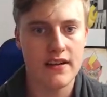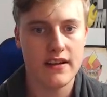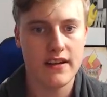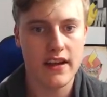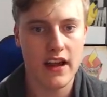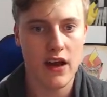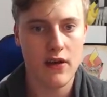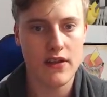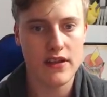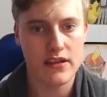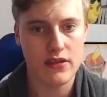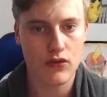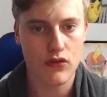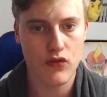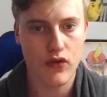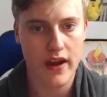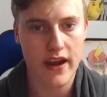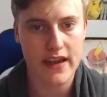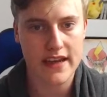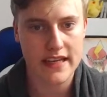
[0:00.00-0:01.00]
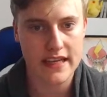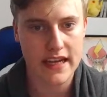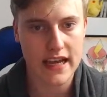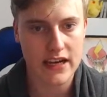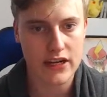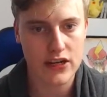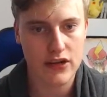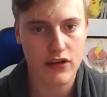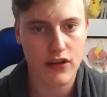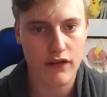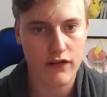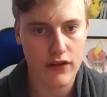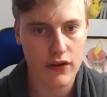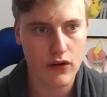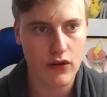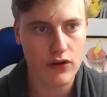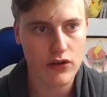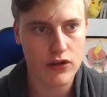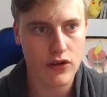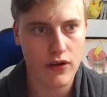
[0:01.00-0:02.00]
Now this will create a selection of
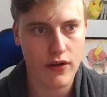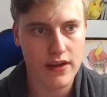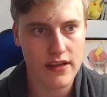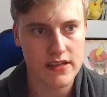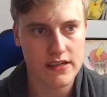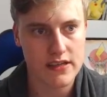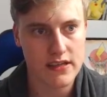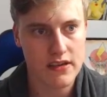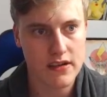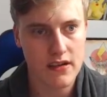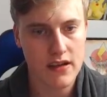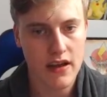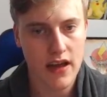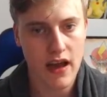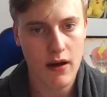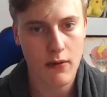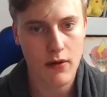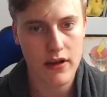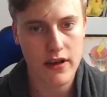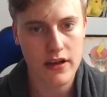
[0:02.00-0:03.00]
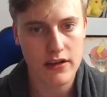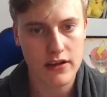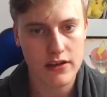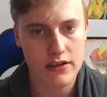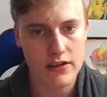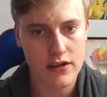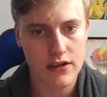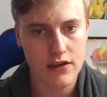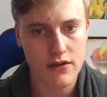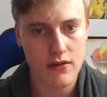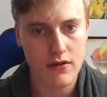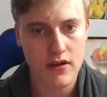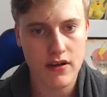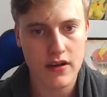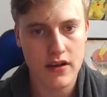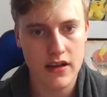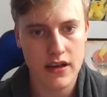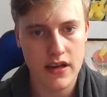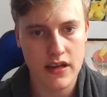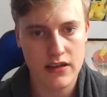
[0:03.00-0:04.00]
your choice, and what you can do
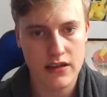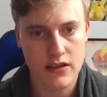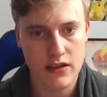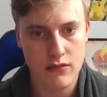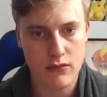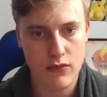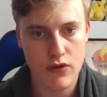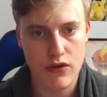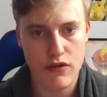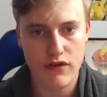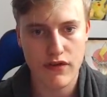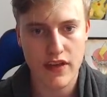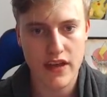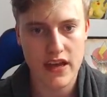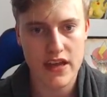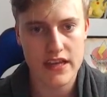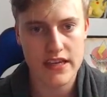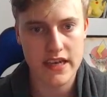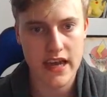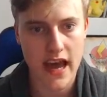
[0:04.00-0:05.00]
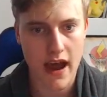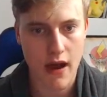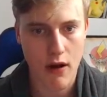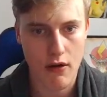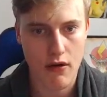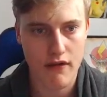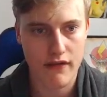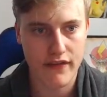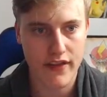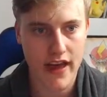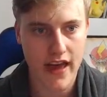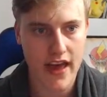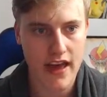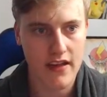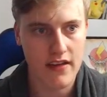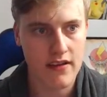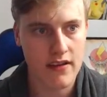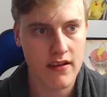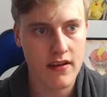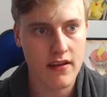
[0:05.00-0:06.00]
is you can move this out of
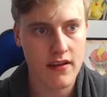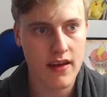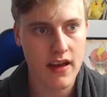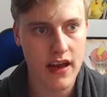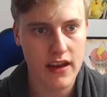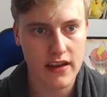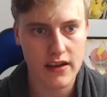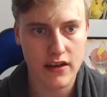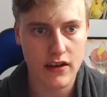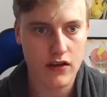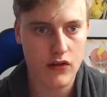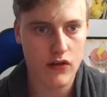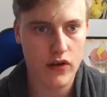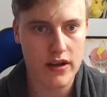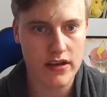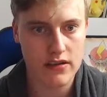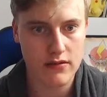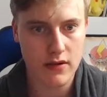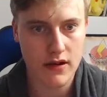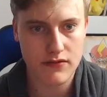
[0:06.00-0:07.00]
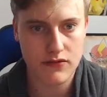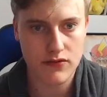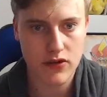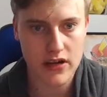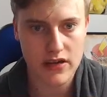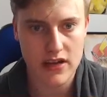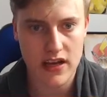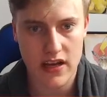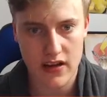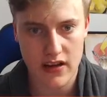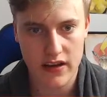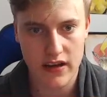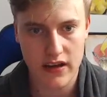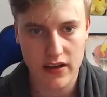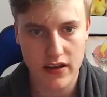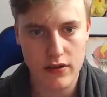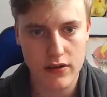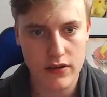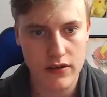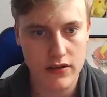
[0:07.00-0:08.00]
there and you can create some abstract art.
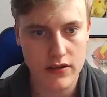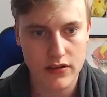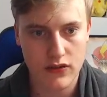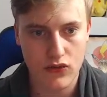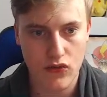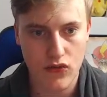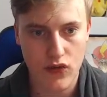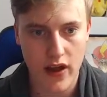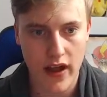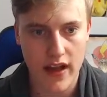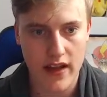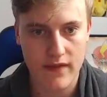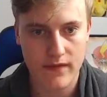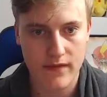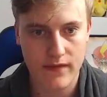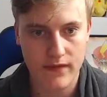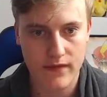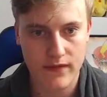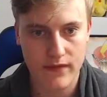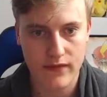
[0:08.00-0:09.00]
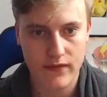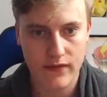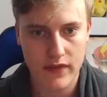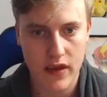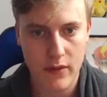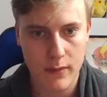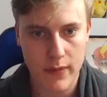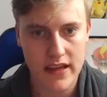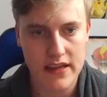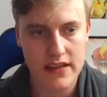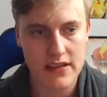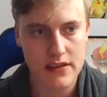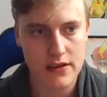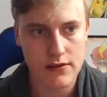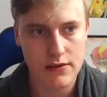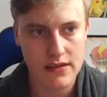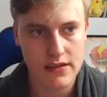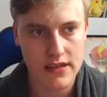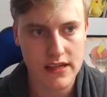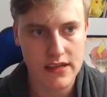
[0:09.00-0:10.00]
You could create a piece
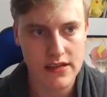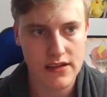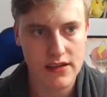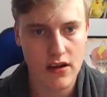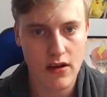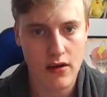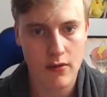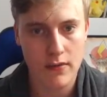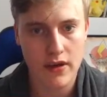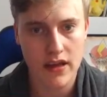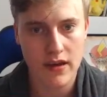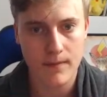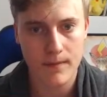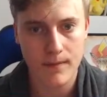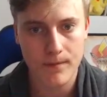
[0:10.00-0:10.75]
using this, you know what I mean?